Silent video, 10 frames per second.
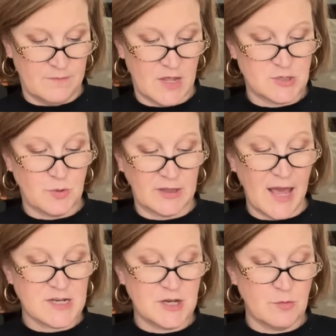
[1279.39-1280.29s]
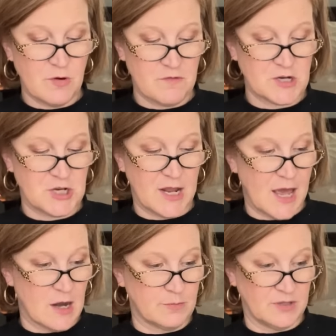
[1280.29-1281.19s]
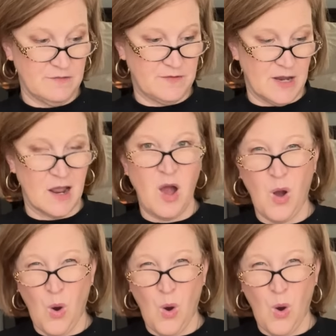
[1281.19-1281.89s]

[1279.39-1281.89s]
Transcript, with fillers: It's relaxing, refreshing, and uplifting.